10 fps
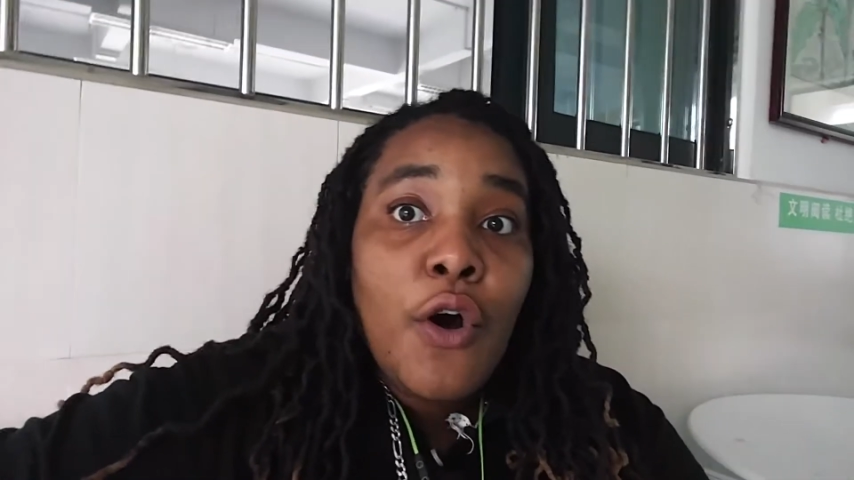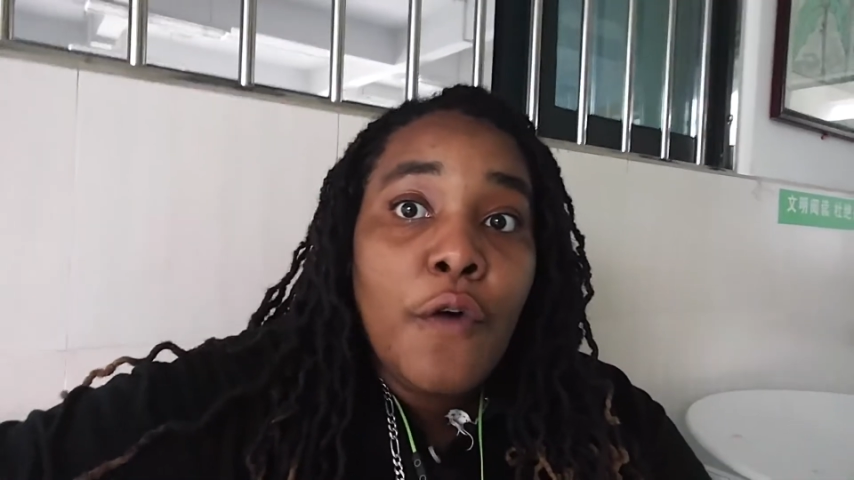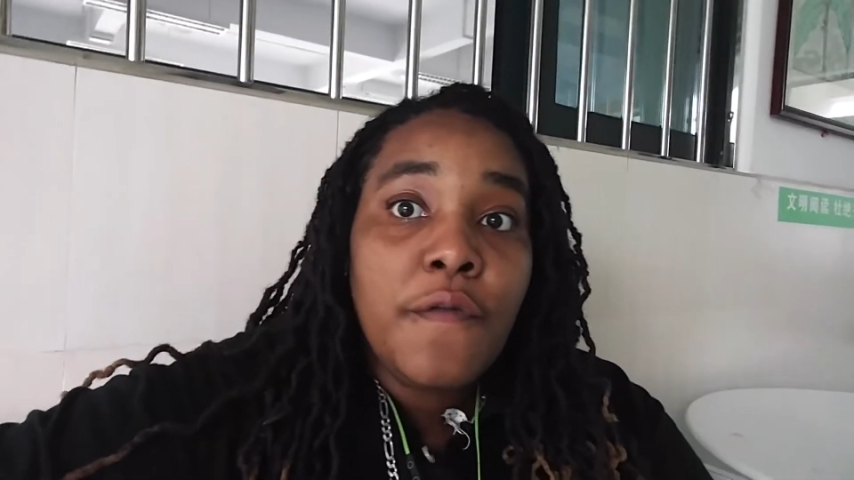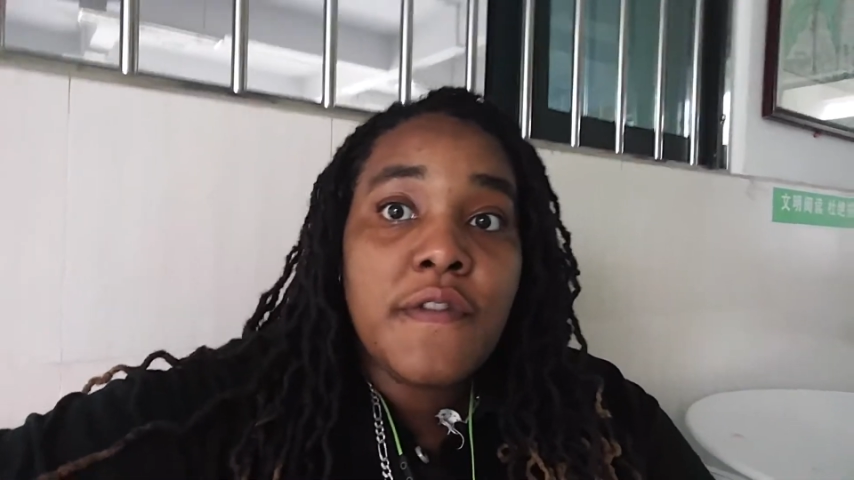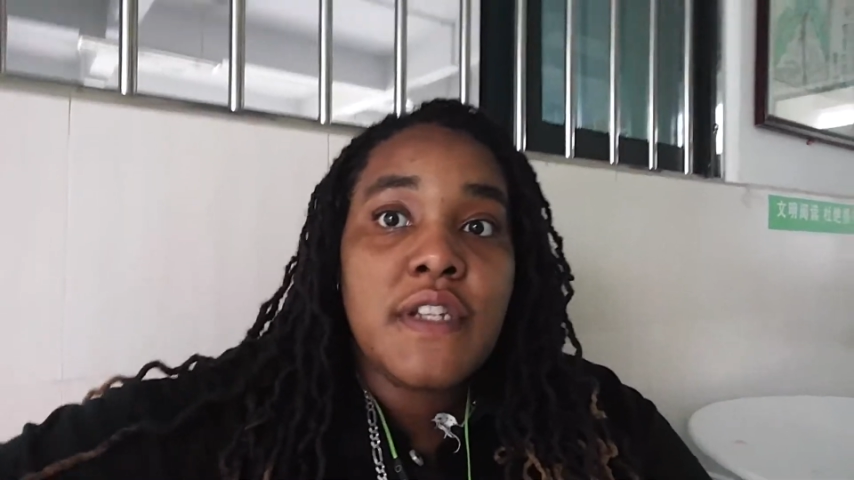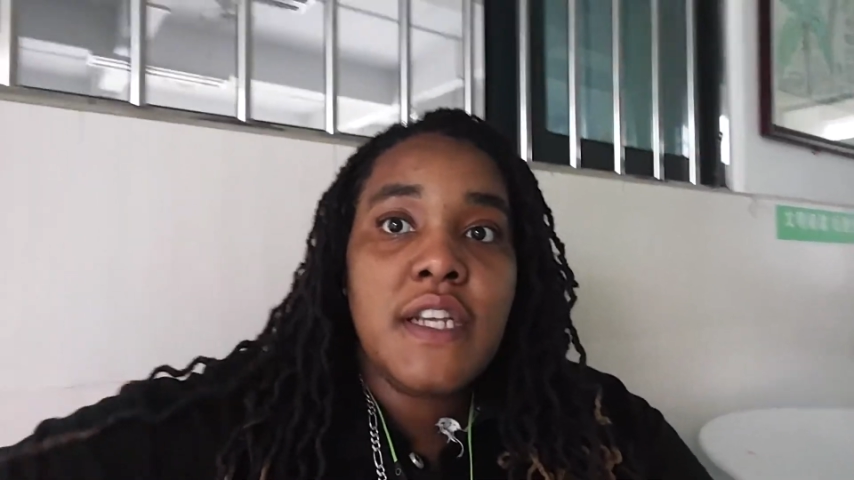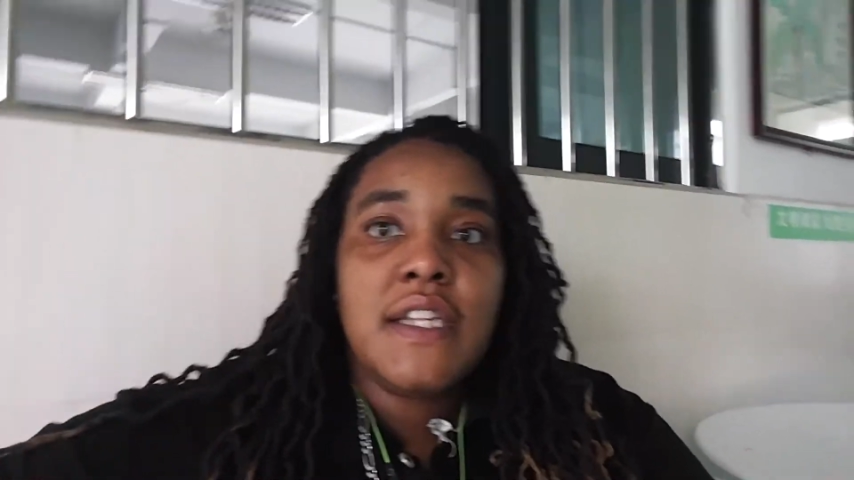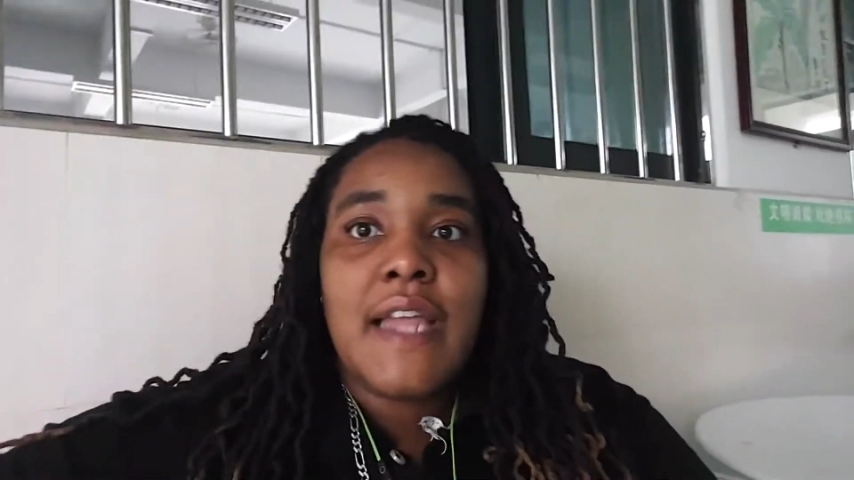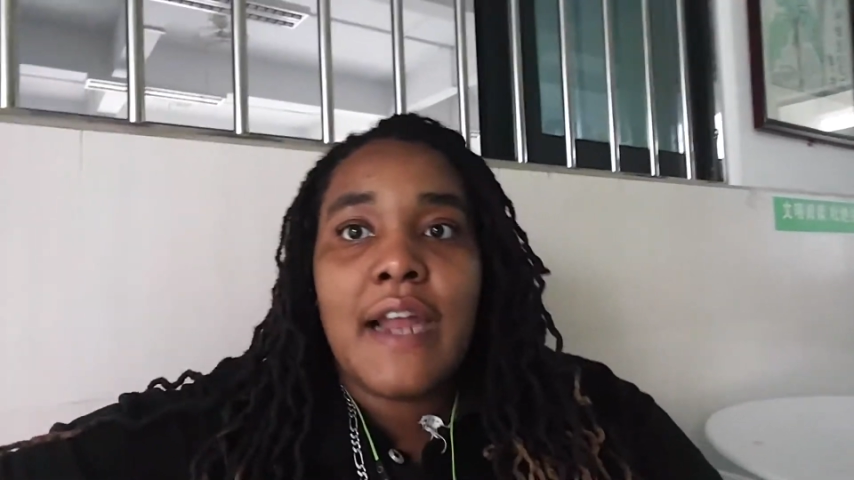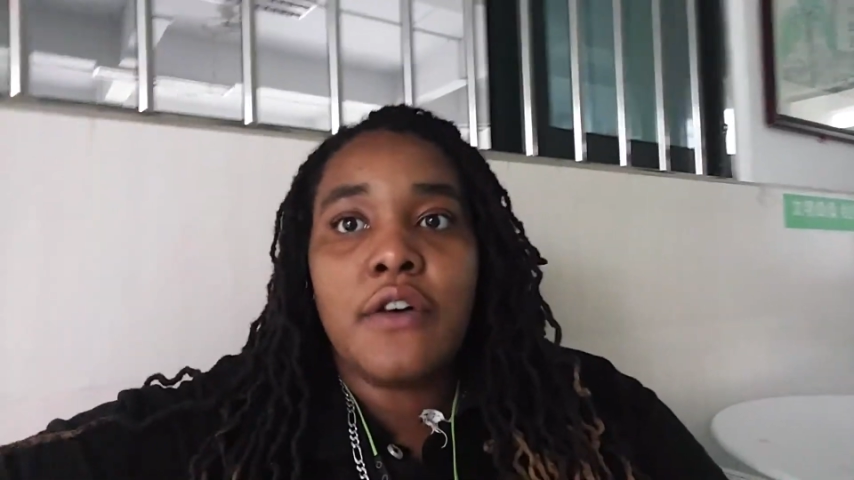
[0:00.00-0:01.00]
hopefully
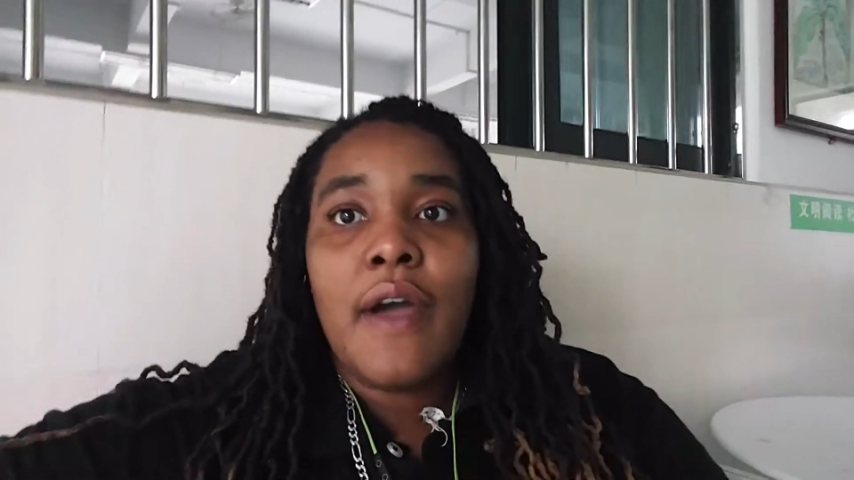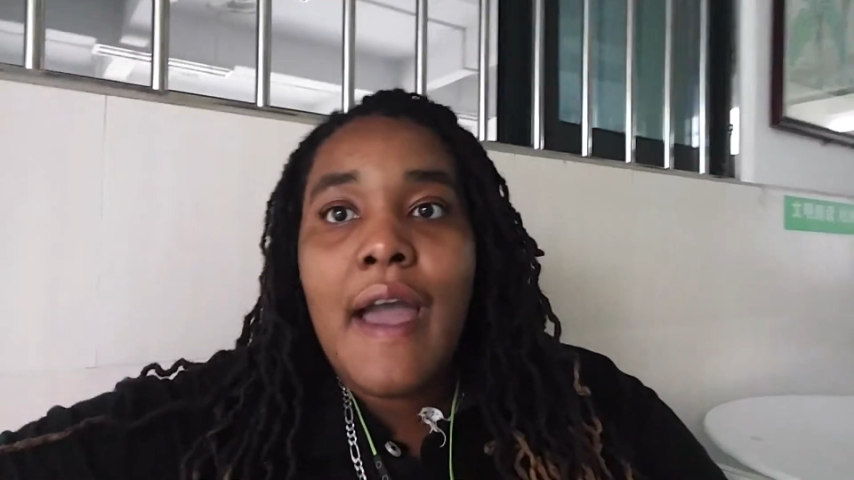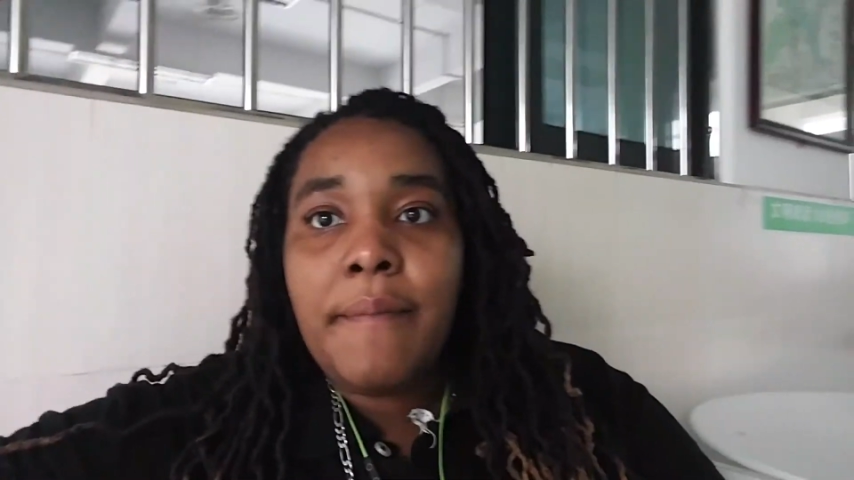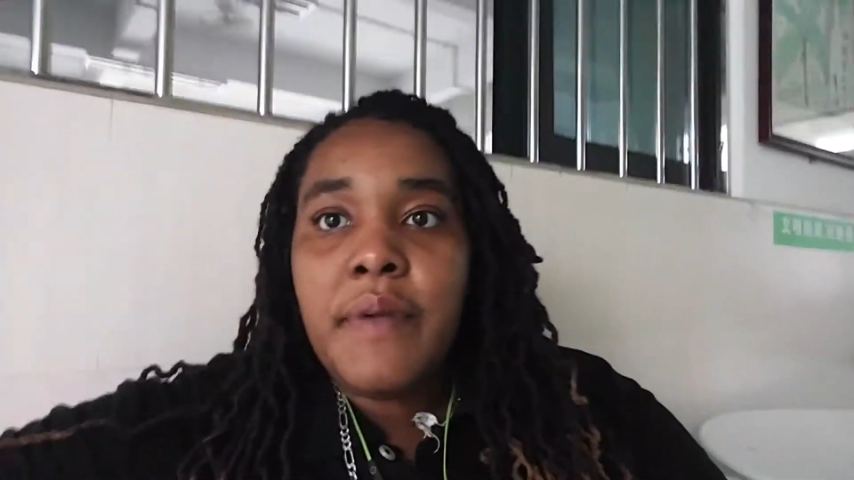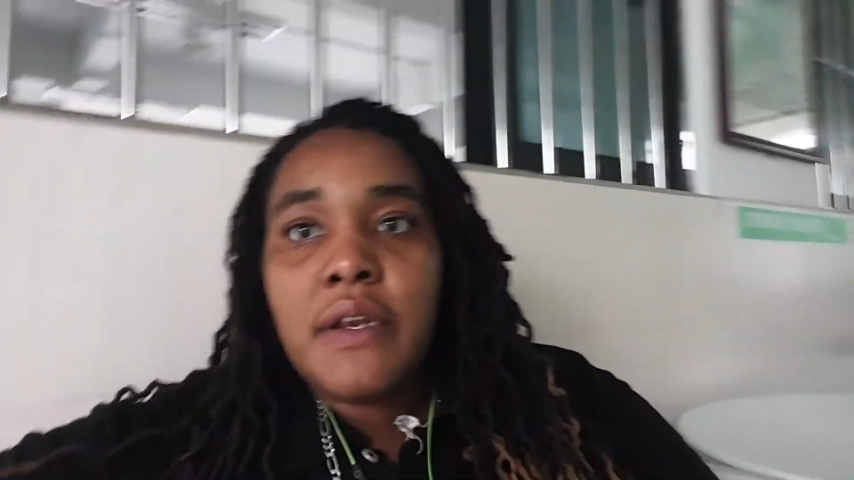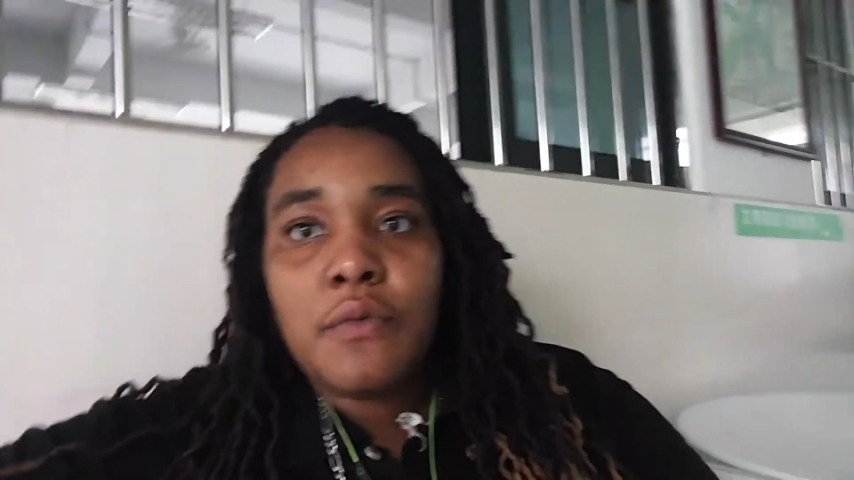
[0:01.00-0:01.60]
that'll happen,